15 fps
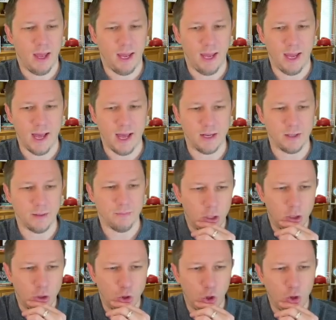And
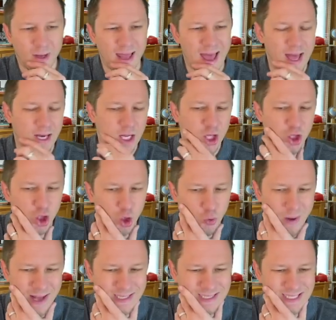look at
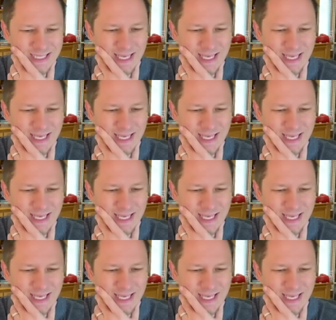U.S.